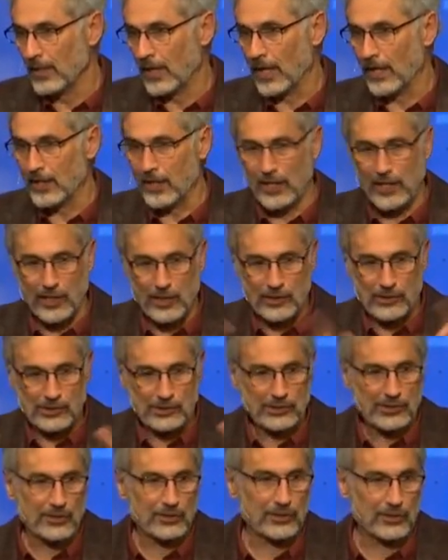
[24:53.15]
And
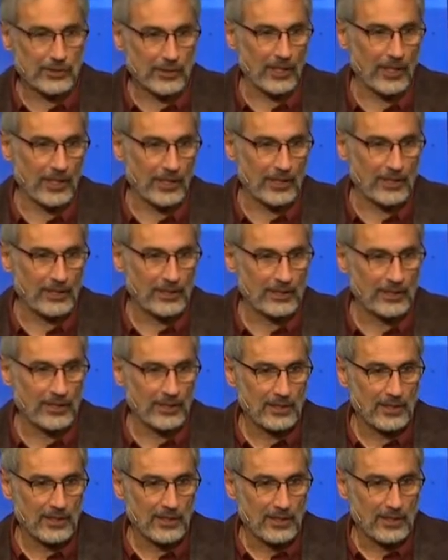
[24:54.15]
here's the trick
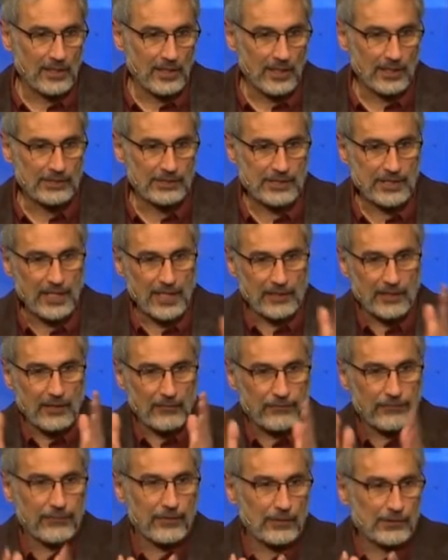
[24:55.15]
is to get
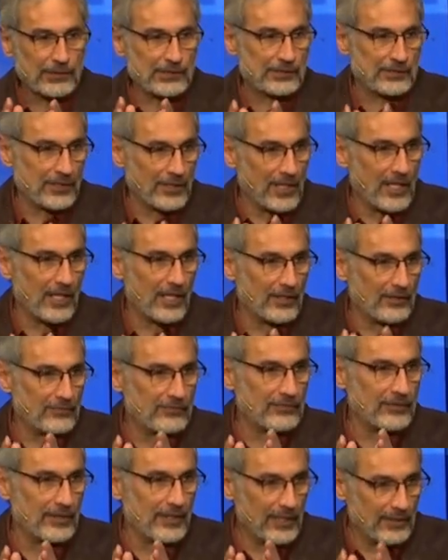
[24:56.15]
the first
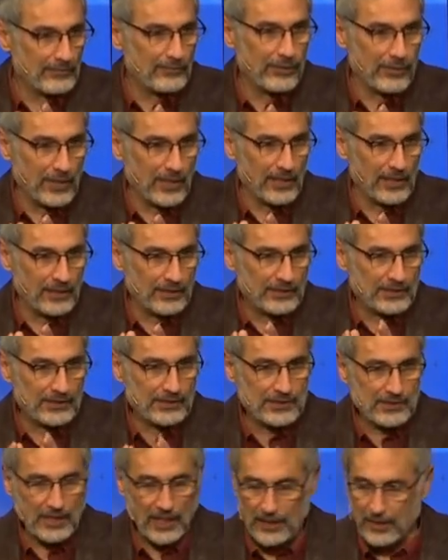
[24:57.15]
love in
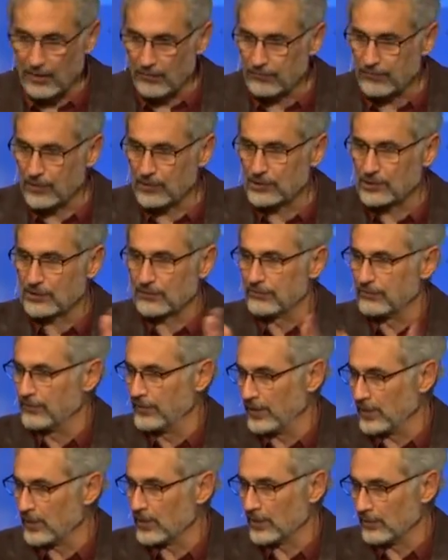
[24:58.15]
place and the first
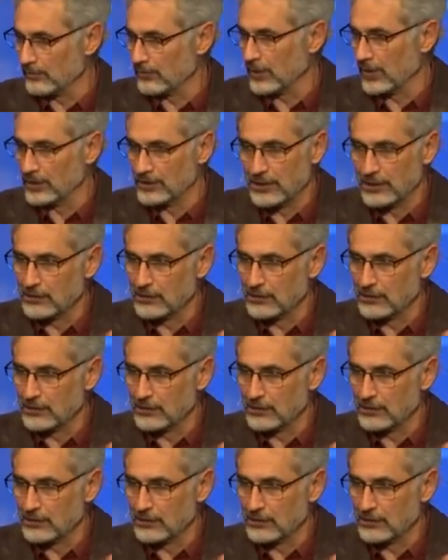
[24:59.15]
fear in place.